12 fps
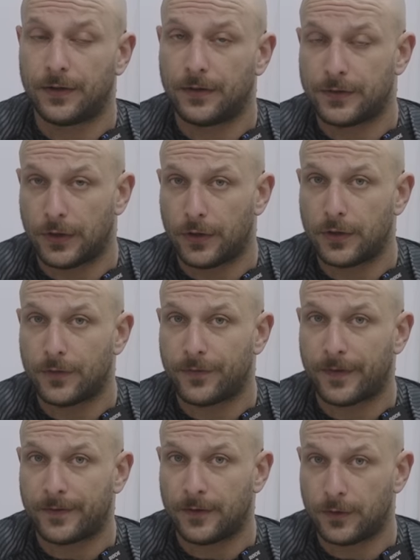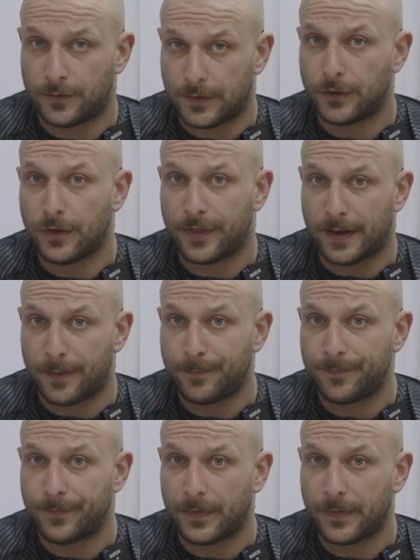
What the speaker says: Turn your thumb,